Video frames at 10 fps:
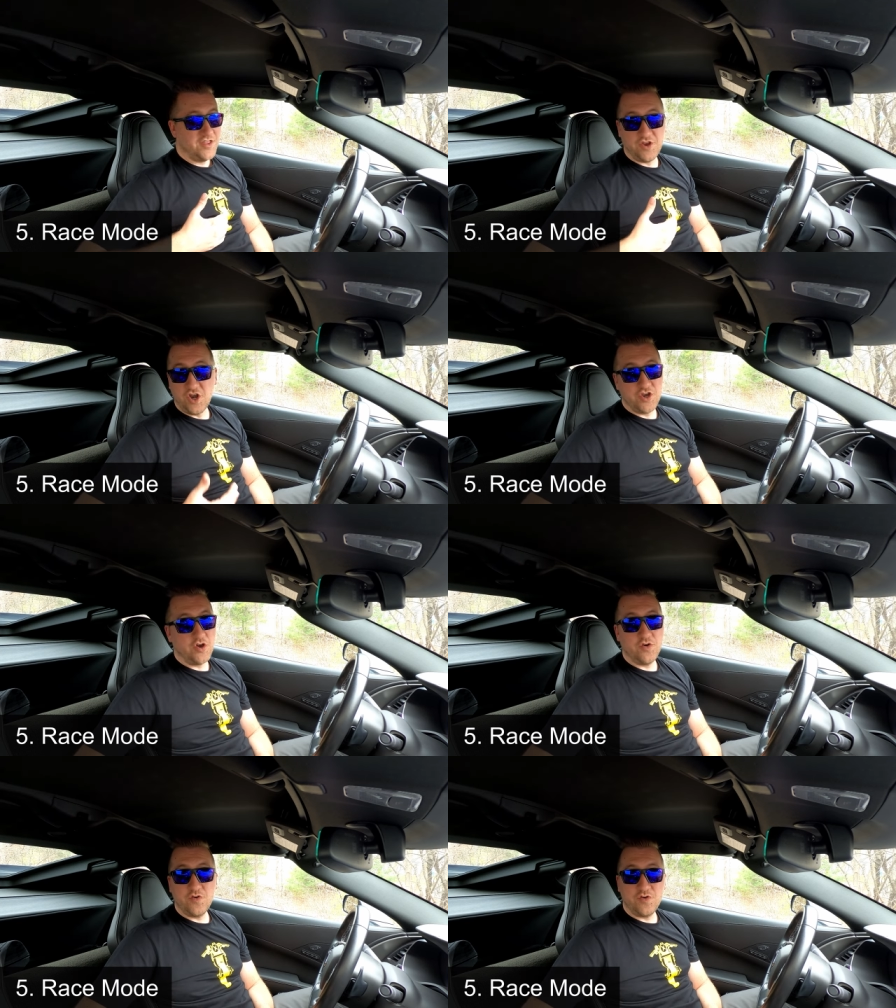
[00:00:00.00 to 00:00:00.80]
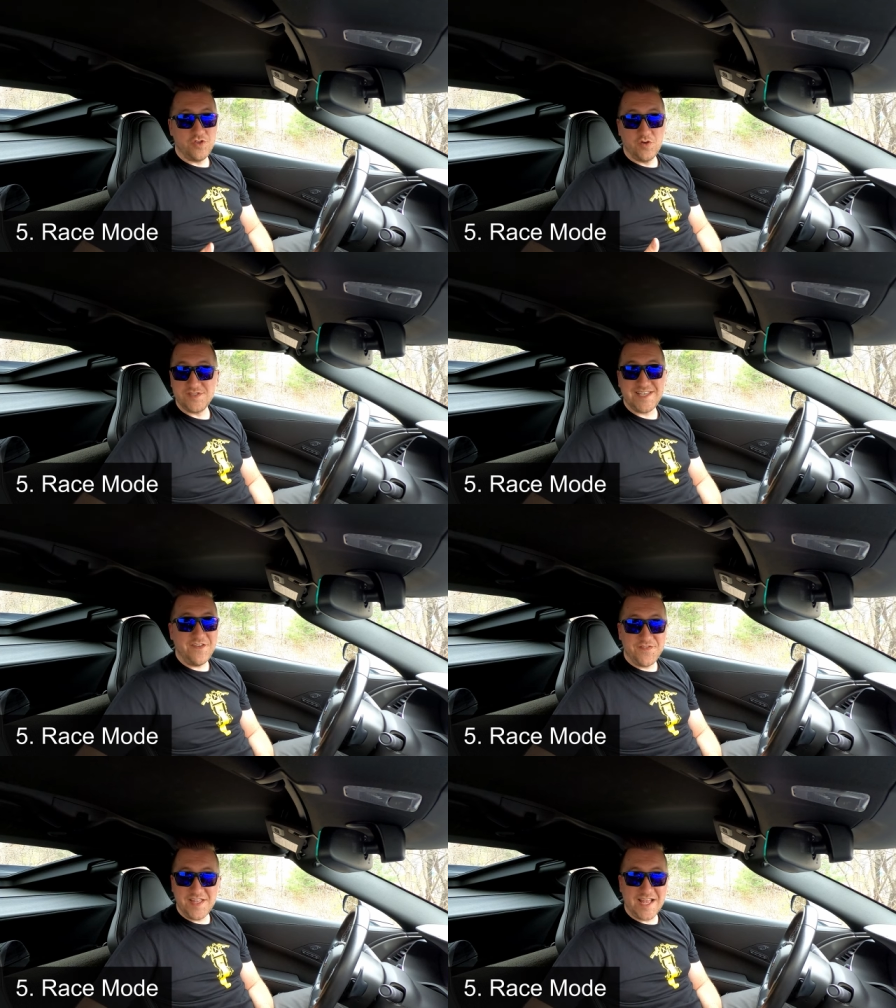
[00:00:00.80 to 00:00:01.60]
There are no, no
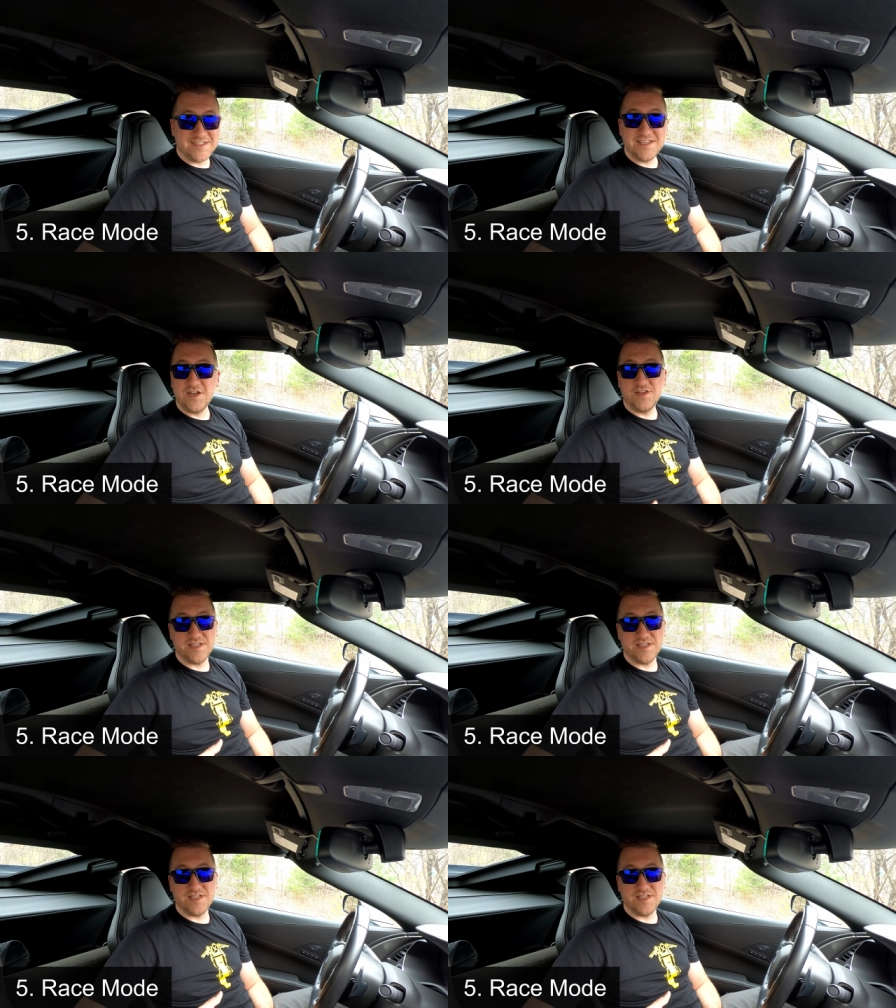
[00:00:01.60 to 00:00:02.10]
safety nets here.